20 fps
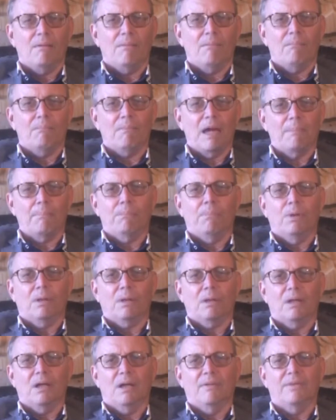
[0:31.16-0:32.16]
My
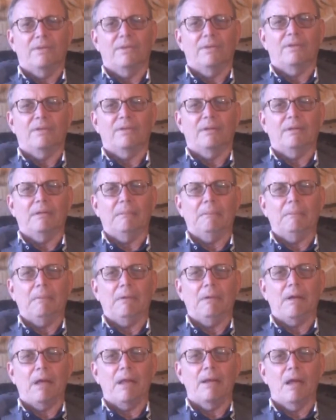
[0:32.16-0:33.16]
book covers
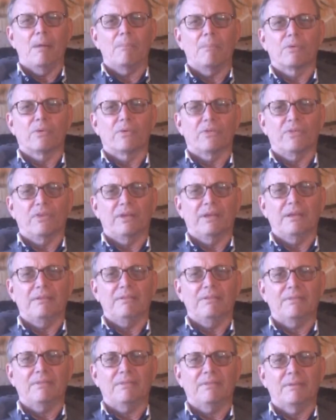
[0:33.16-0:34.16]
a number of
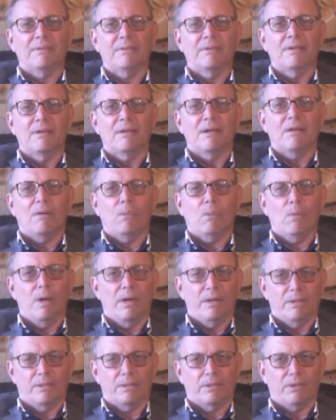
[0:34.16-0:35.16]
things.
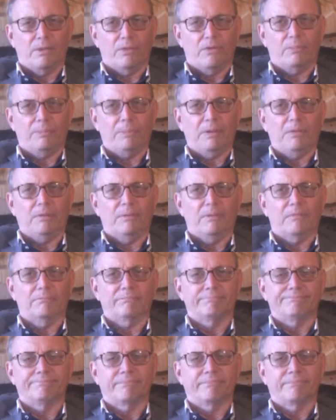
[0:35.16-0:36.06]
One is oil spills.